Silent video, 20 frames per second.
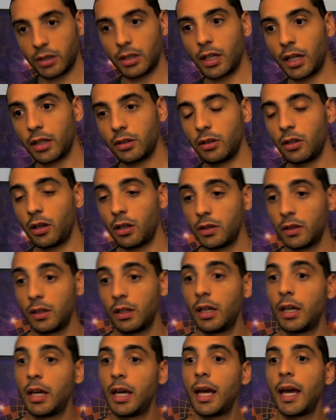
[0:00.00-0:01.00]
the night not.
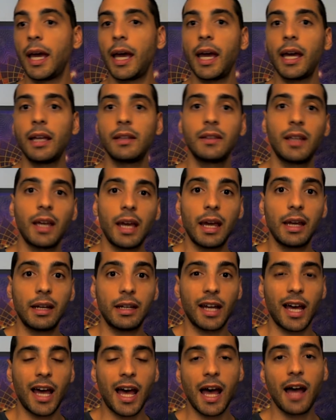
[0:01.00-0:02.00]
And
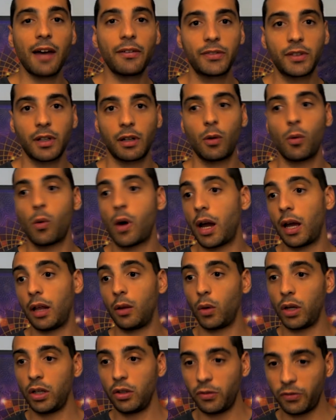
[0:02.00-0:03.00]
then after a while,
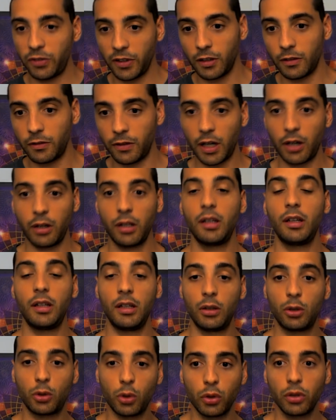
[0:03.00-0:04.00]
when you feel very
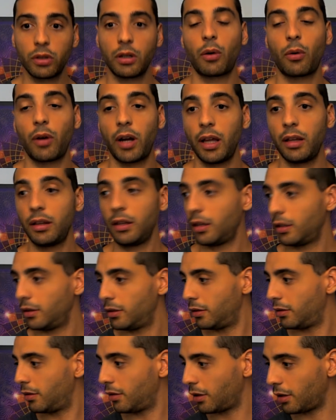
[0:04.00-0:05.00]
good already
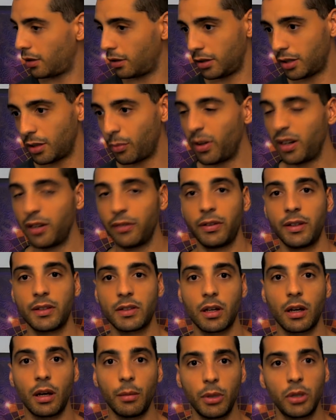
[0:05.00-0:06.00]
and the benefits
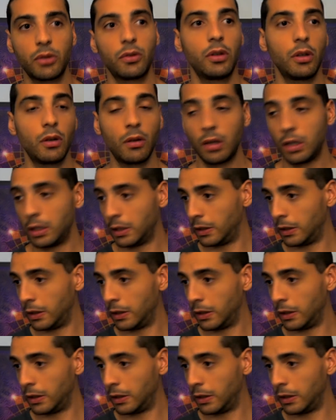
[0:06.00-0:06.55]
coming to you,